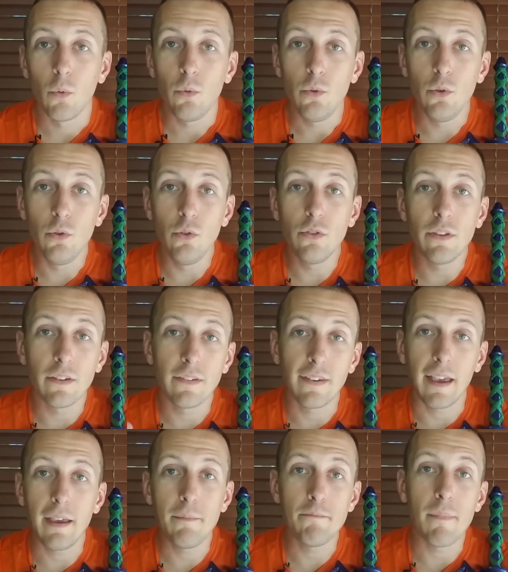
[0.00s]
You use the
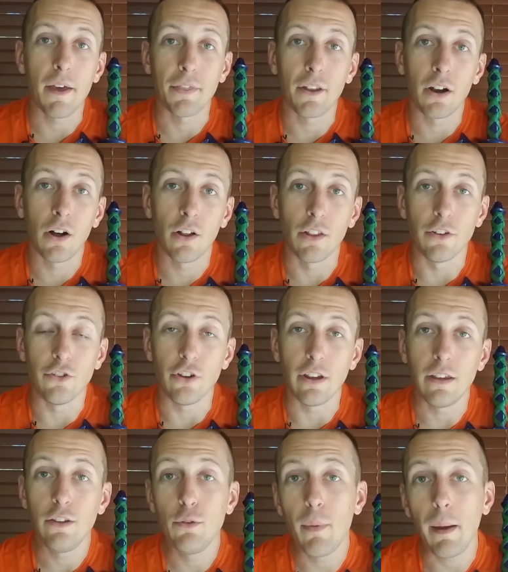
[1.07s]
same methodology.
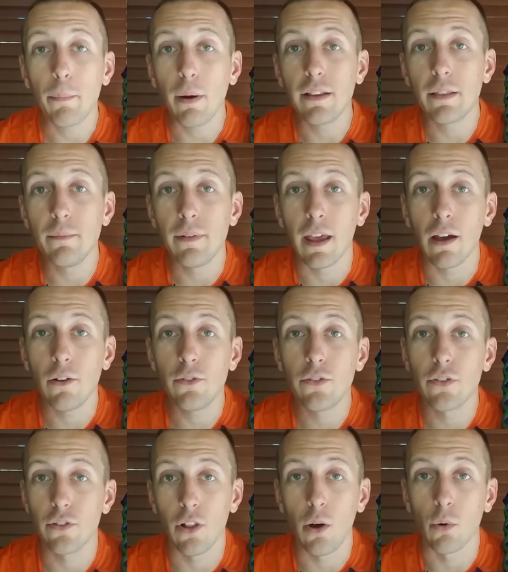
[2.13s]
You may break them down
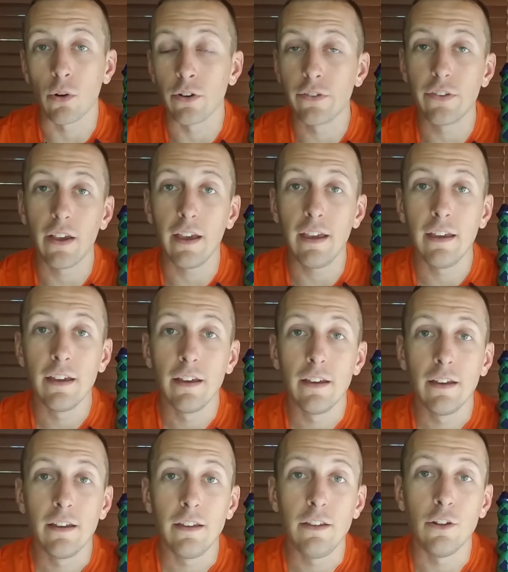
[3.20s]
slower. Say,
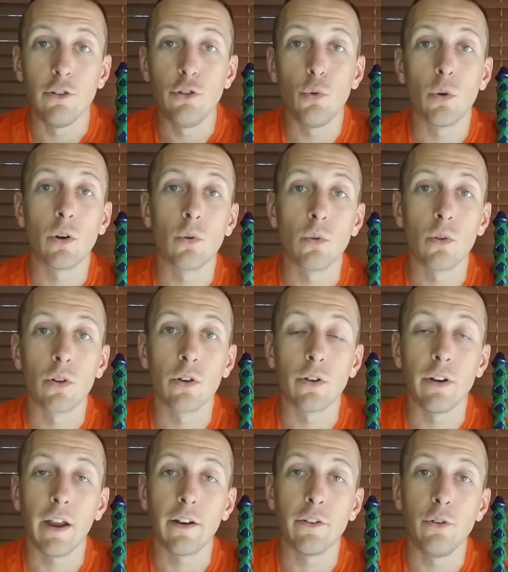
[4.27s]
you know, you want to learn
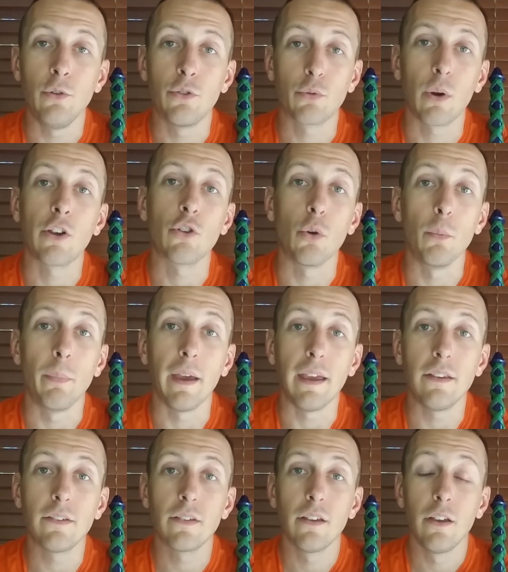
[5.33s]
how to do threshold
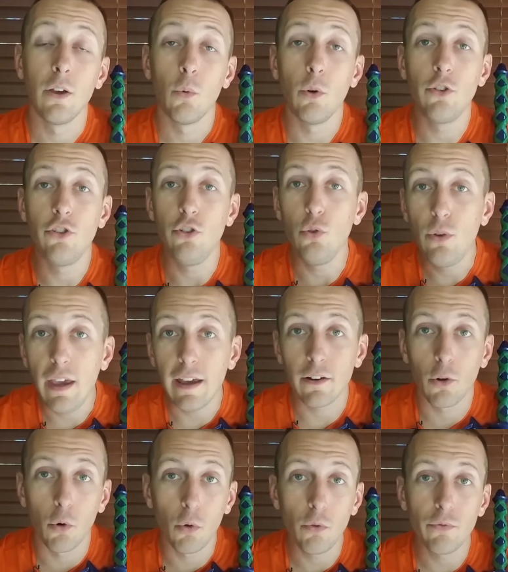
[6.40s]
pace, which you can't
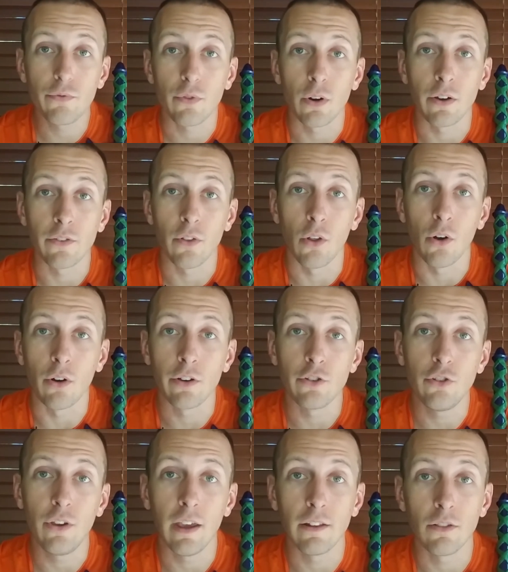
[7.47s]
hold for as long as
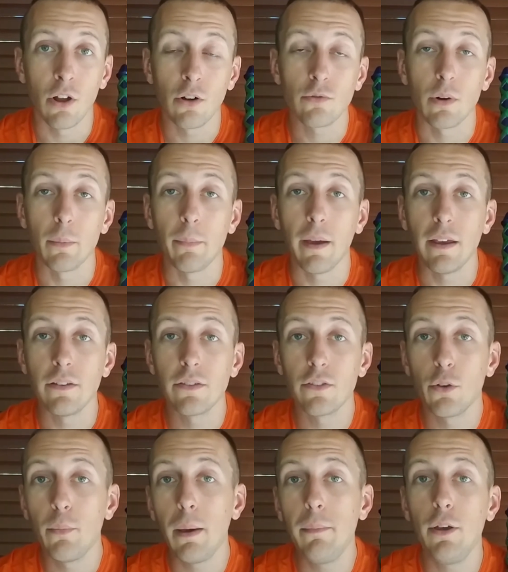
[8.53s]
you can long run pace. So
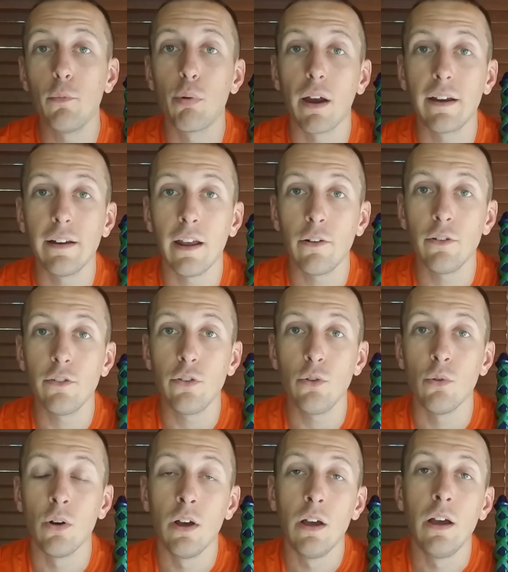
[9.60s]
maybe you break it down
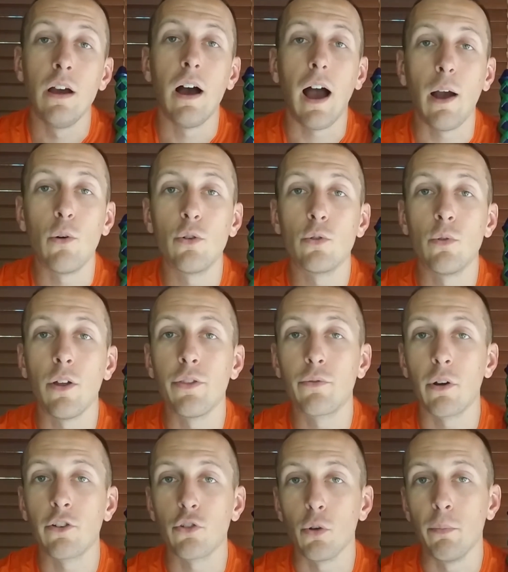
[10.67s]
into, I want to run
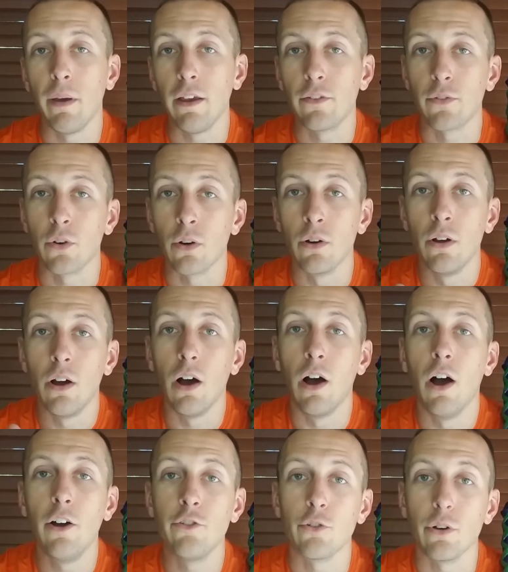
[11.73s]
threshold pace for
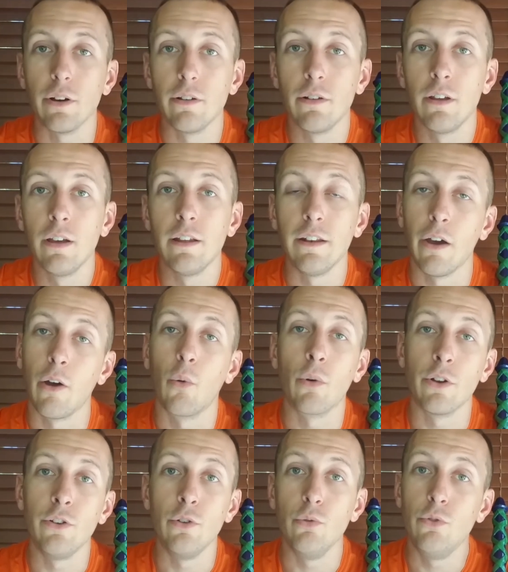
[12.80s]
100. Now I
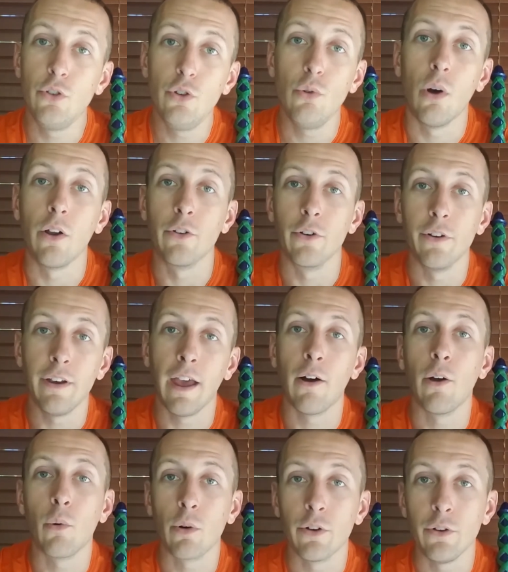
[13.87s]
want to do 200. Now
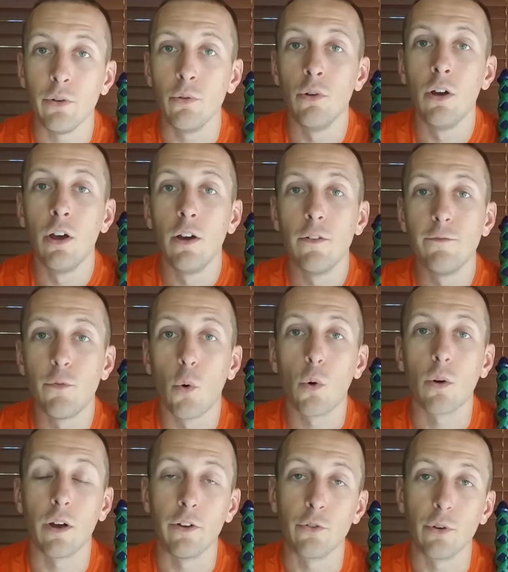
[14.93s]
I want to do
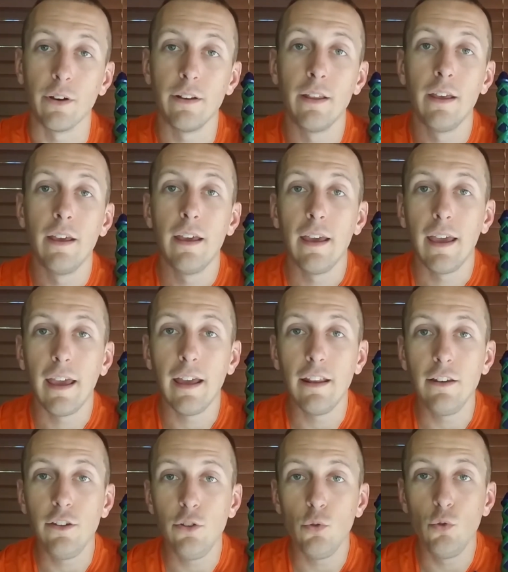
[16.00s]
400.
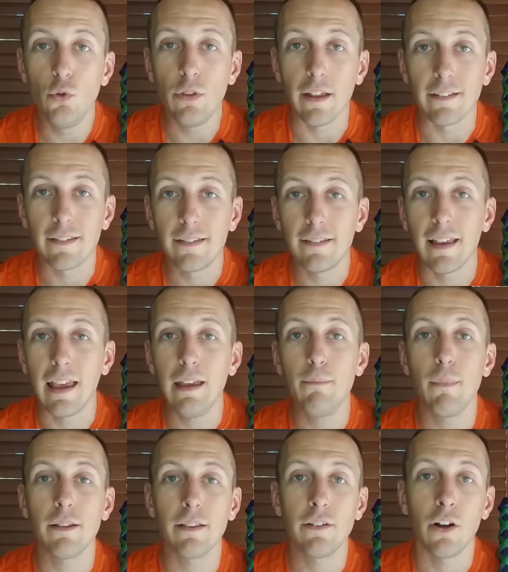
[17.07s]
And you do that same
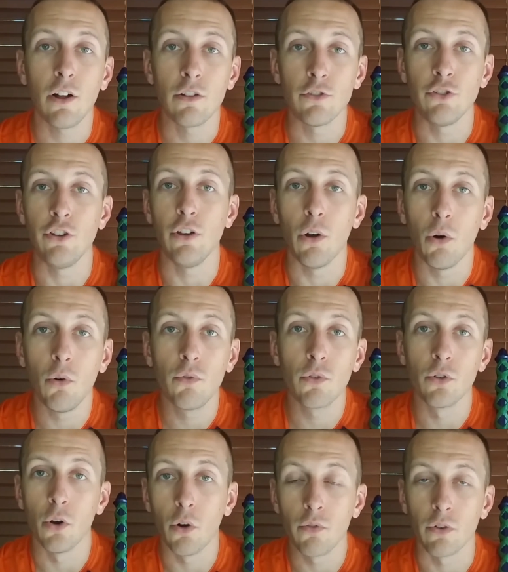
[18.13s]
methodology over
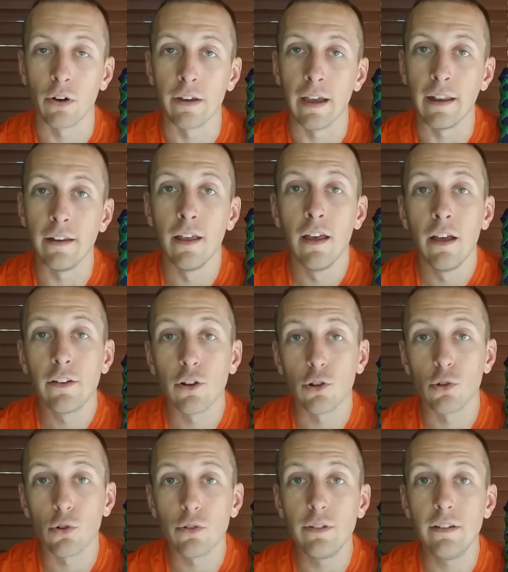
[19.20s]
and over again to
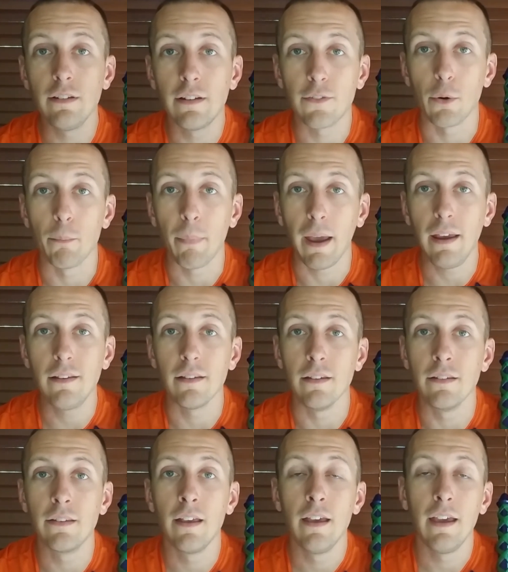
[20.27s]
learn these different
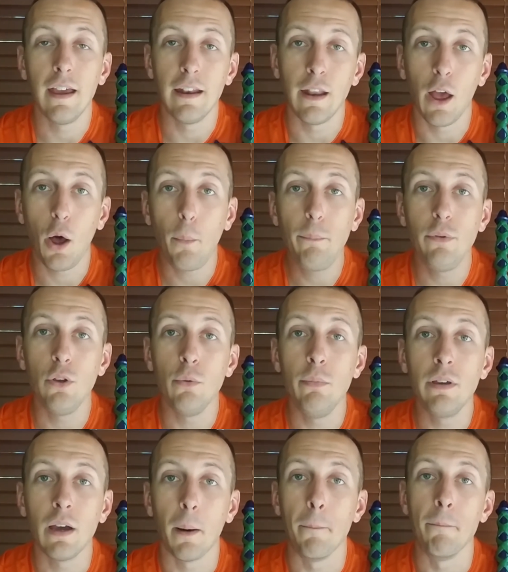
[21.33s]
paces and help you
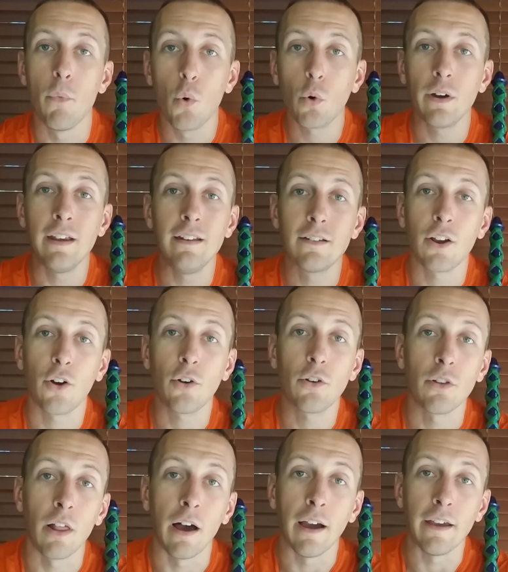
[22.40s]
become more
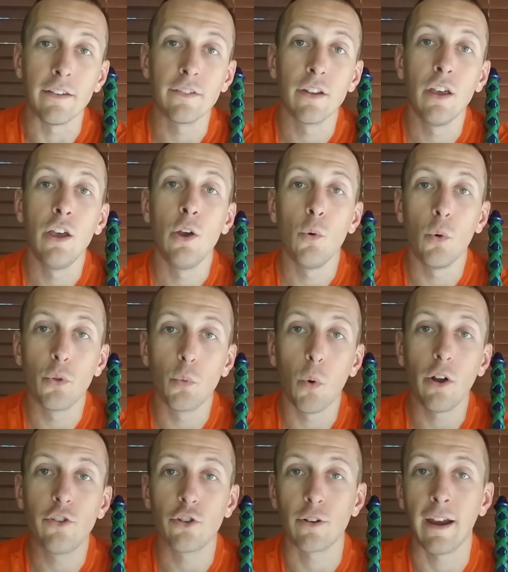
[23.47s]
internalized with
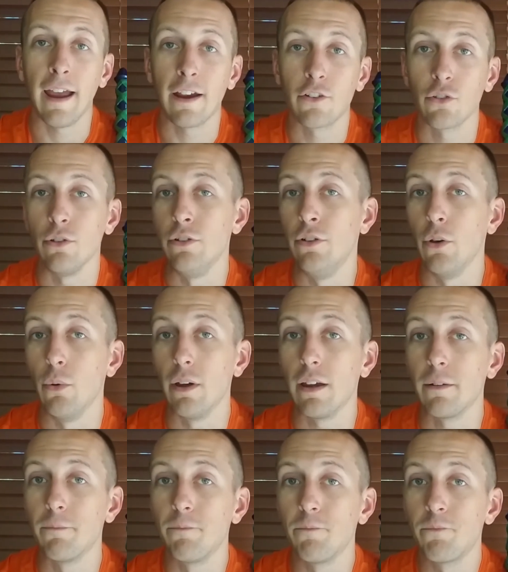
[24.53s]
what you're actually doing.